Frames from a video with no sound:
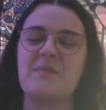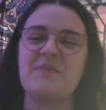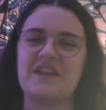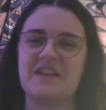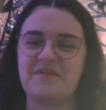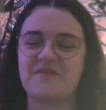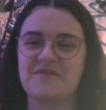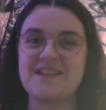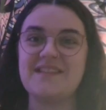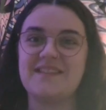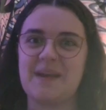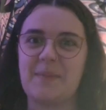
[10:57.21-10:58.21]
being in a
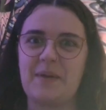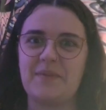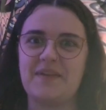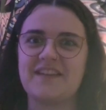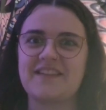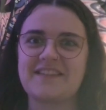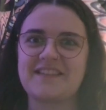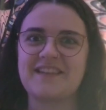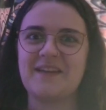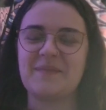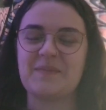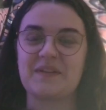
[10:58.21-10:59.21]
frenzy about this
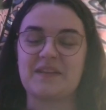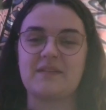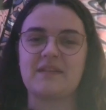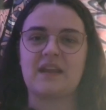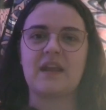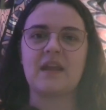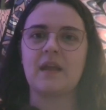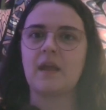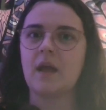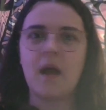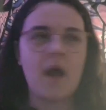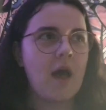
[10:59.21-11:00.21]
because I was like,
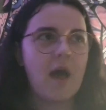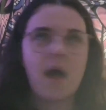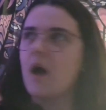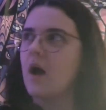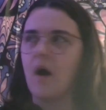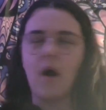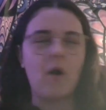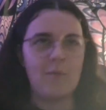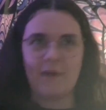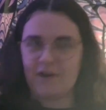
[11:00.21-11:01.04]
oh my